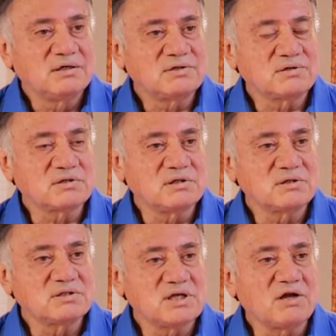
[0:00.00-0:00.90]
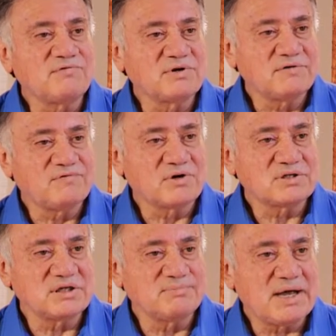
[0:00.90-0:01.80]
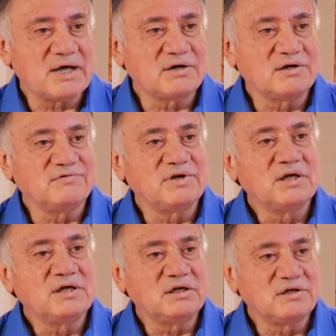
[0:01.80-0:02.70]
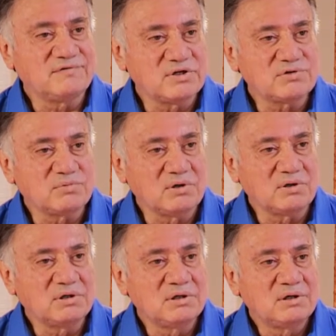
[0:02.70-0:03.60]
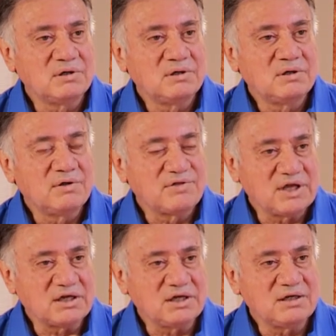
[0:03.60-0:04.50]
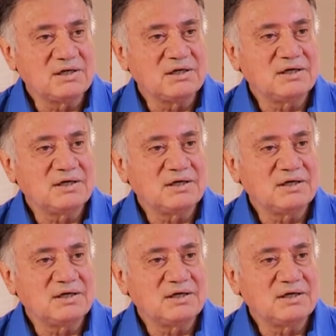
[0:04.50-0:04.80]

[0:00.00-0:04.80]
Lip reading: So it's a self-reinforcing pattern of individual thinking